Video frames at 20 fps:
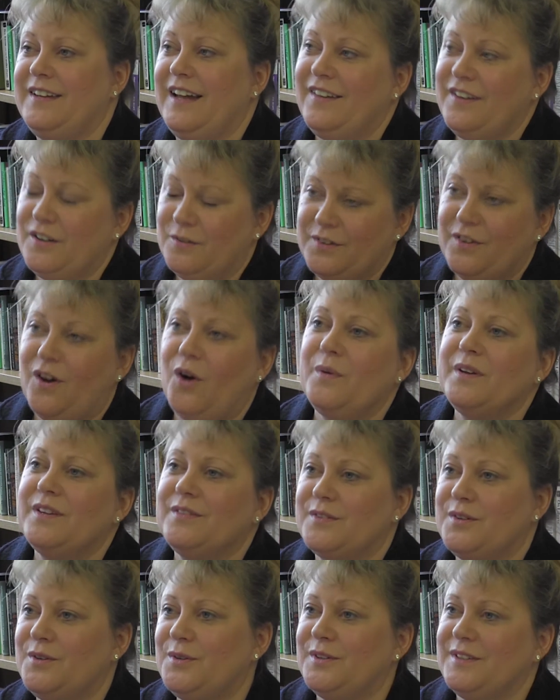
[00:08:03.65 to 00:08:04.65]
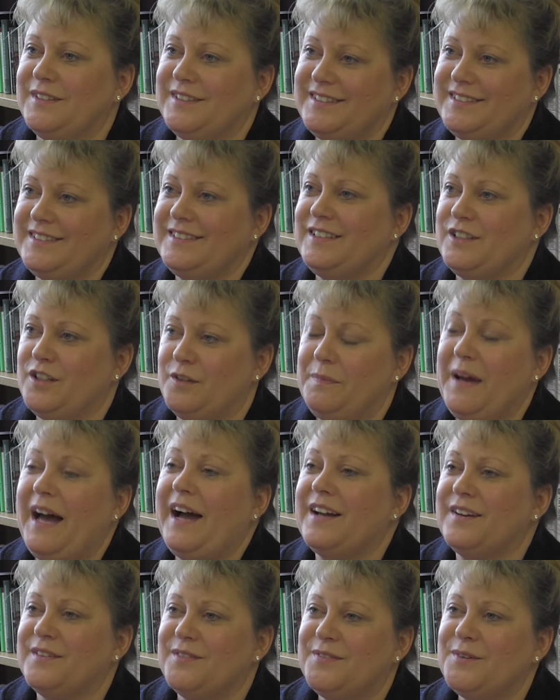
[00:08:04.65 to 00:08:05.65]
Now, there was always, of course,
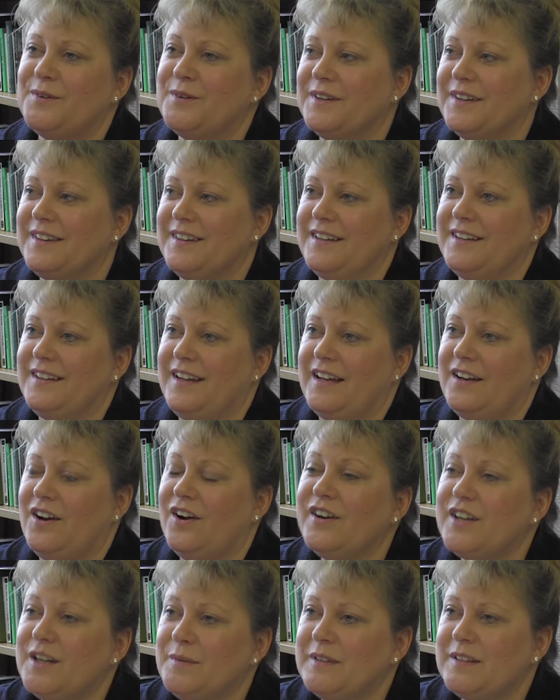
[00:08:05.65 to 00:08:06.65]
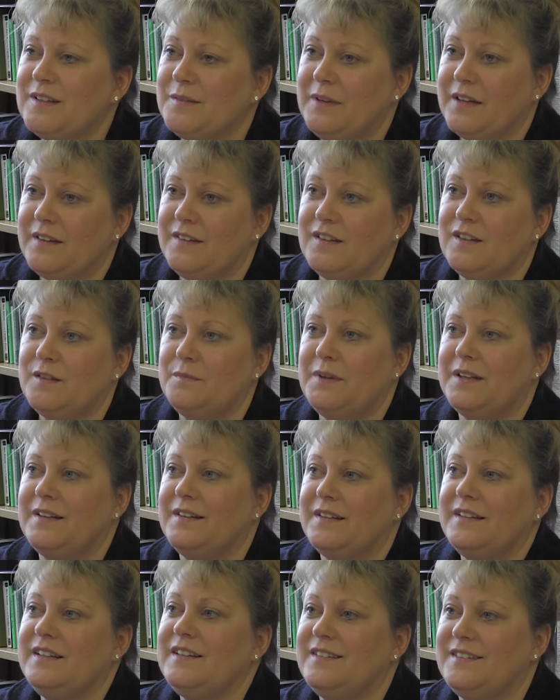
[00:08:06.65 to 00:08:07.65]
back and forth and arguments about this, but
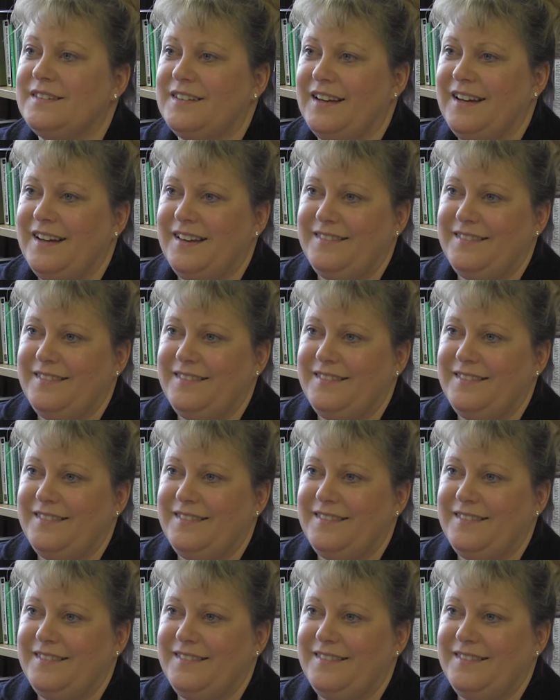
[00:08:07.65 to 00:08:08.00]
at least